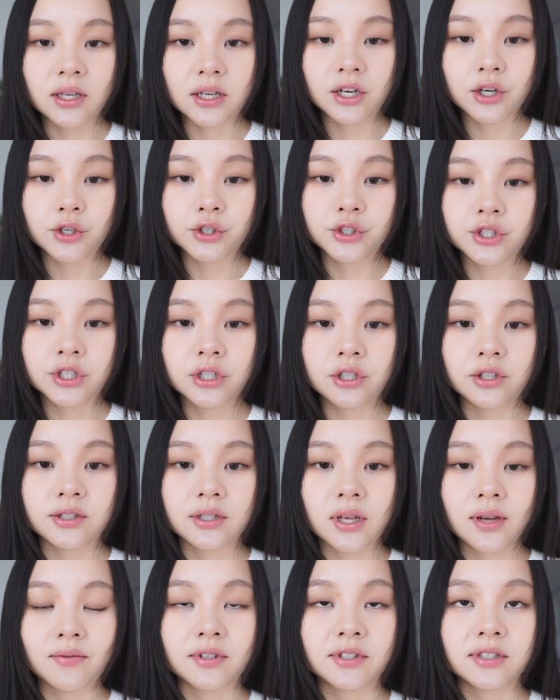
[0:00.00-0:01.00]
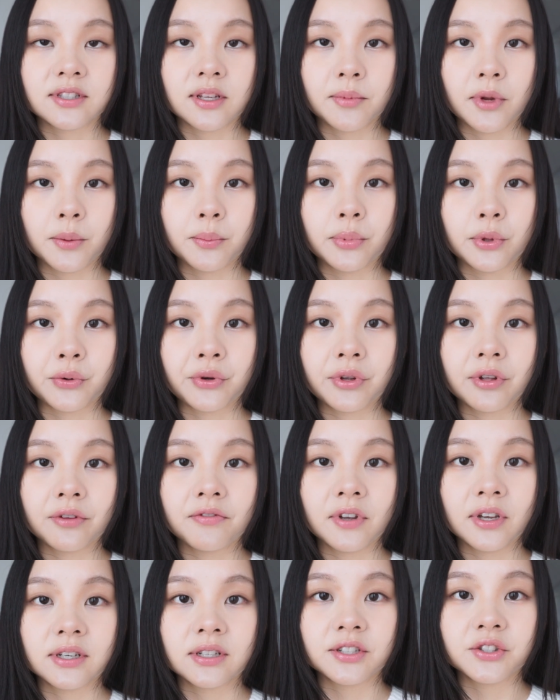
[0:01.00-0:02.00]
In addition, it does have a semi-blurring
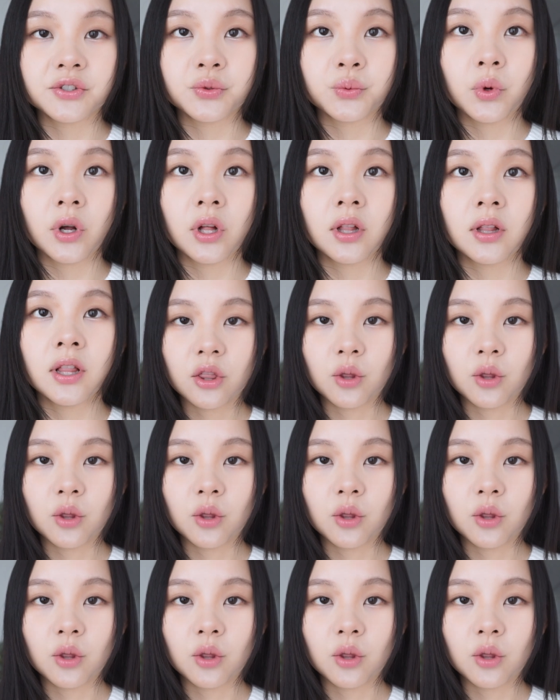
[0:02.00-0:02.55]
effect as well.